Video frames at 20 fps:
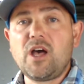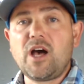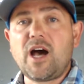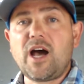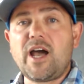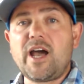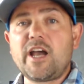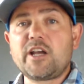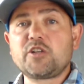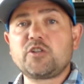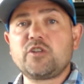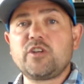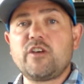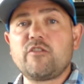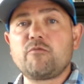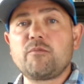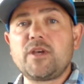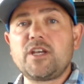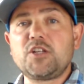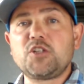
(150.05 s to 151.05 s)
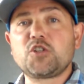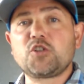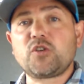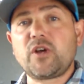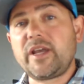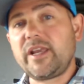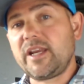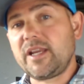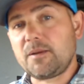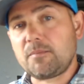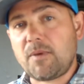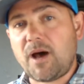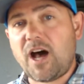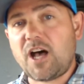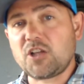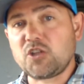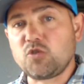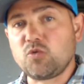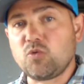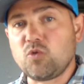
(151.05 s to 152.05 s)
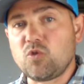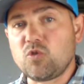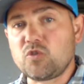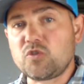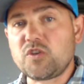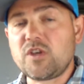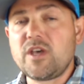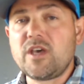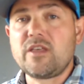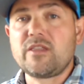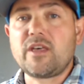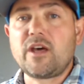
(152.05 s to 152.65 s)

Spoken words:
I actually have made training modules